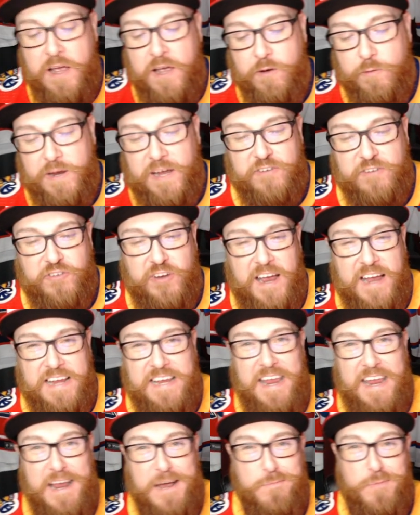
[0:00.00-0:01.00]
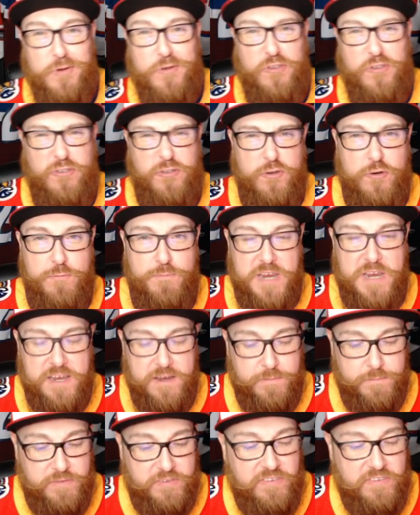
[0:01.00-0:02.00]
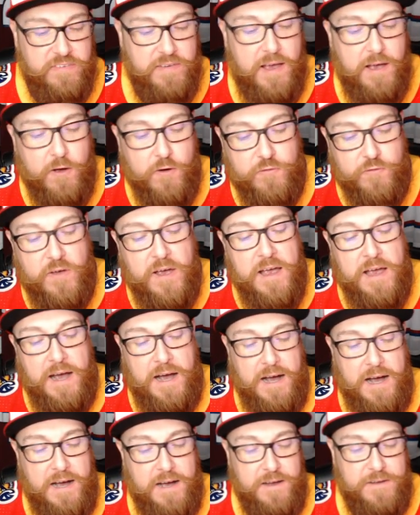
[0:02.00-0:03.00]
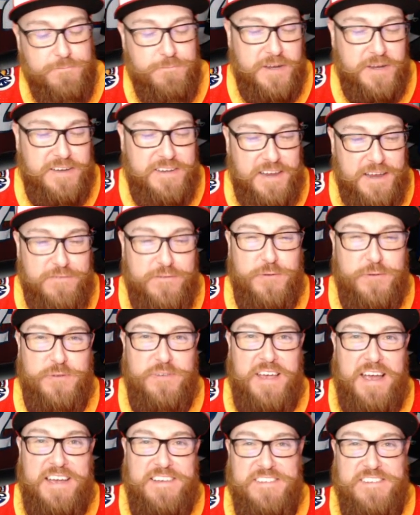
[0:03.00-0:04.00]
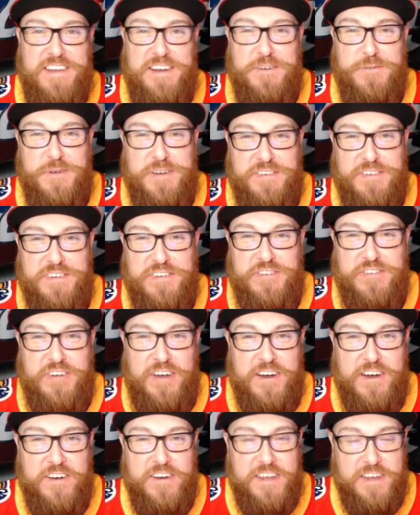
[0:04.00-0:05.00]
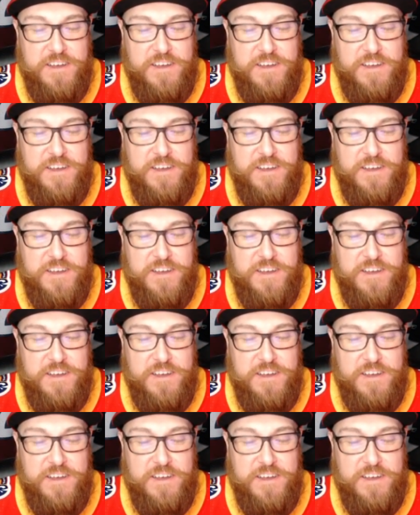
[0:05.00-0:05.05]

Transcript: We got Jack Campbell, Soupy himself. McDavid was asked at a recent charity